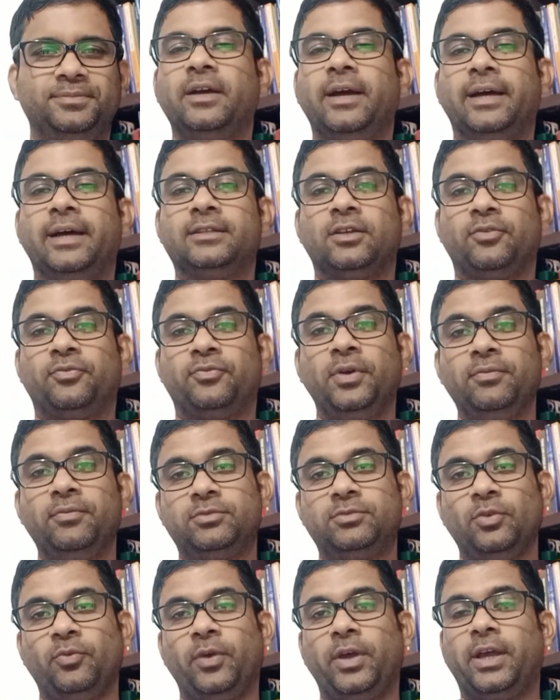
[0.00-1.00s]
And the
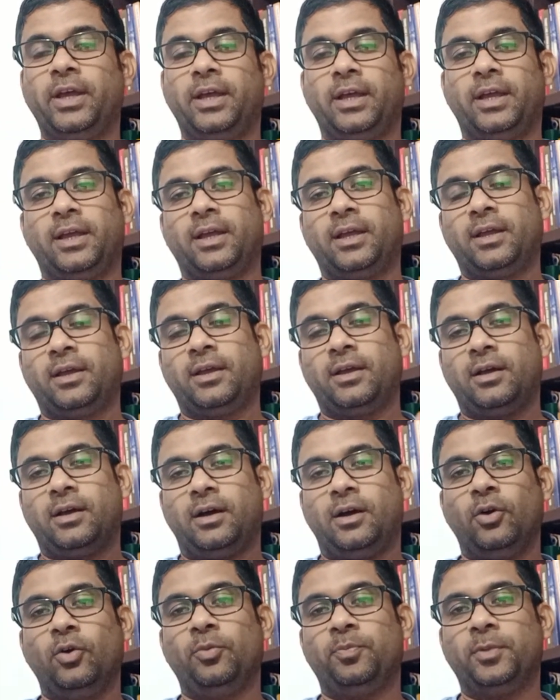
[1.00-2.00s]
fifth way
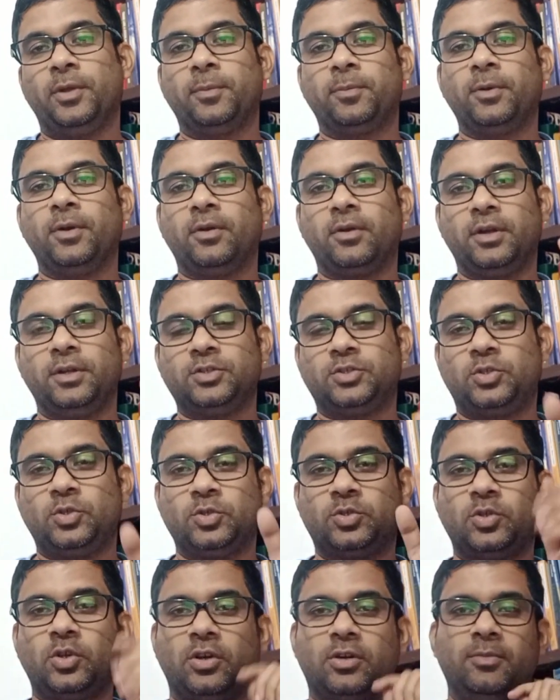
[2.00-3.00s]
how people reach
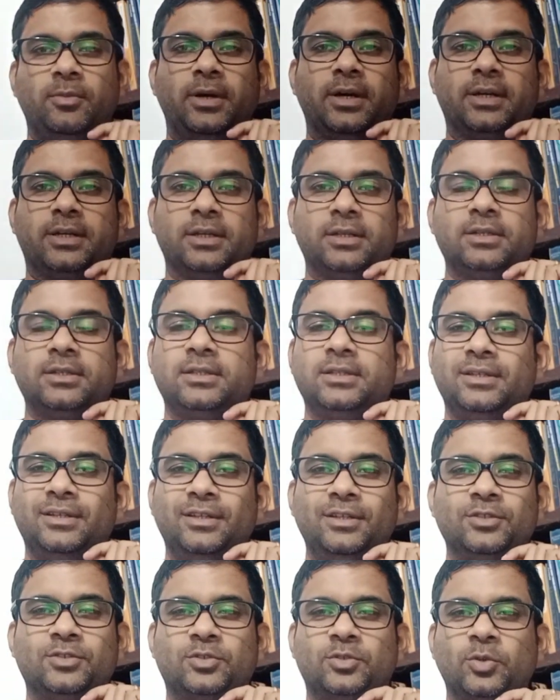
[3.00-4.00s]
the stock market
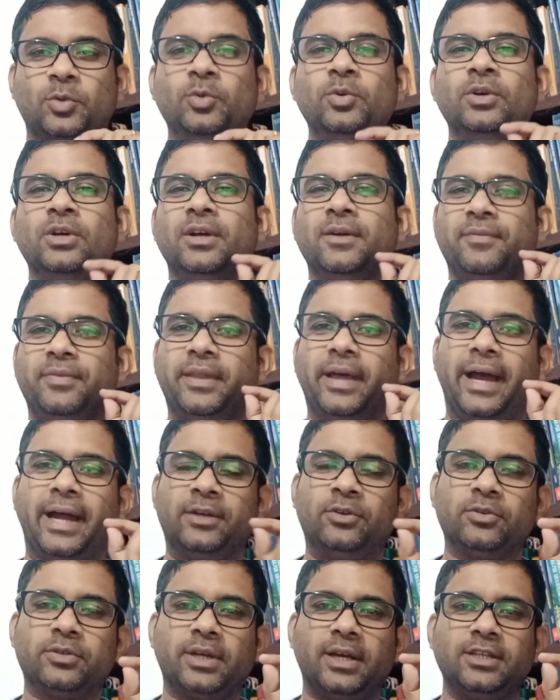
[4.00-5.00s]
is through the
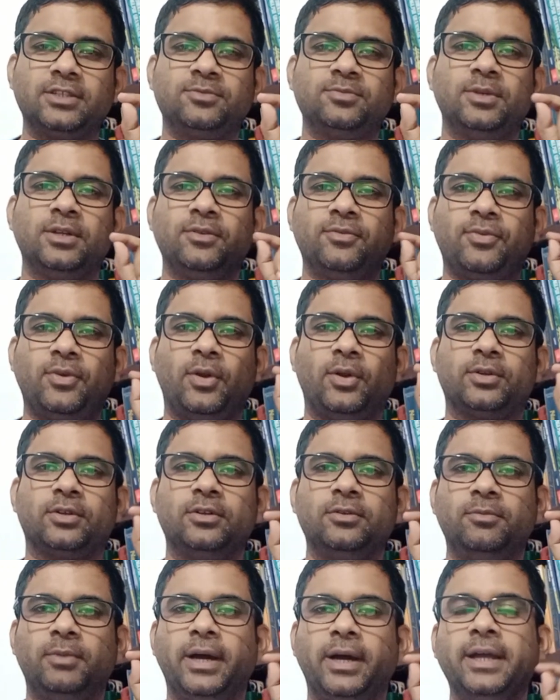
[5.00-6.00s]
advertisement
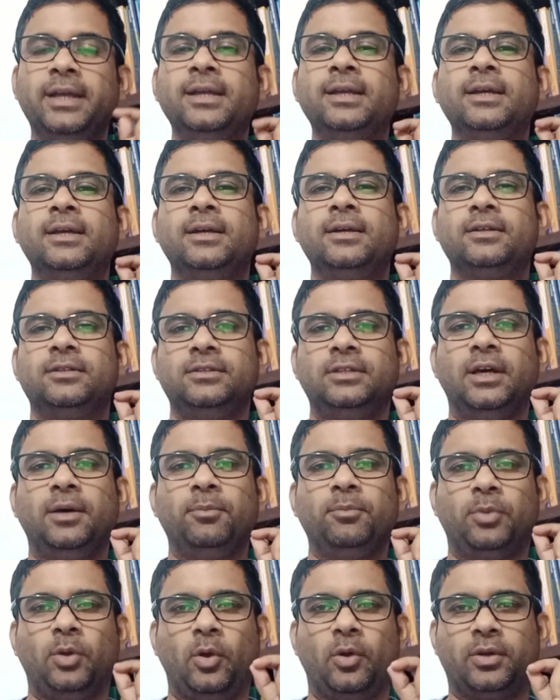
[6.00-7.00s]
floated by
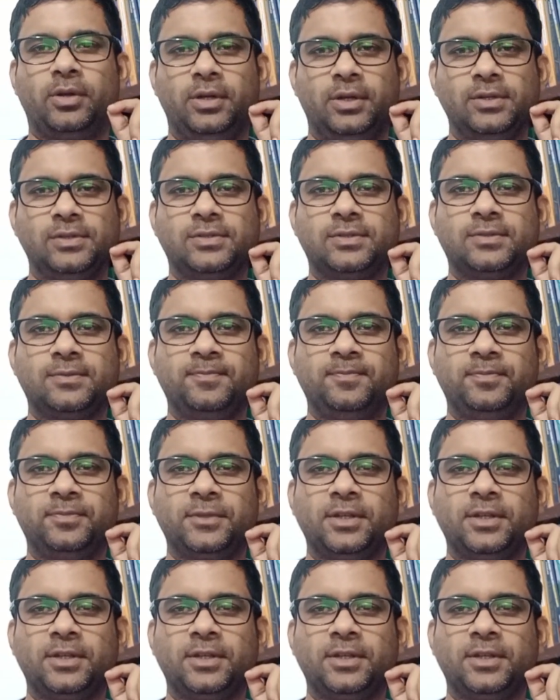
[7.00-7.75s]
the brokers.